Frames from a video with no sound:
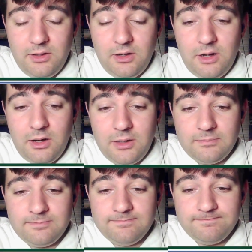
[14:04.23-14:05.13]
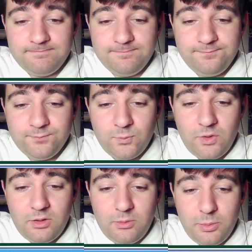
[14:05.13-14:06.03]
Um,
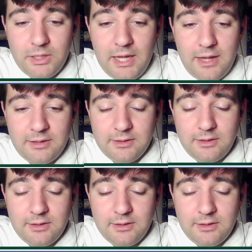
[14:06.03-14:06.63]
but yeah,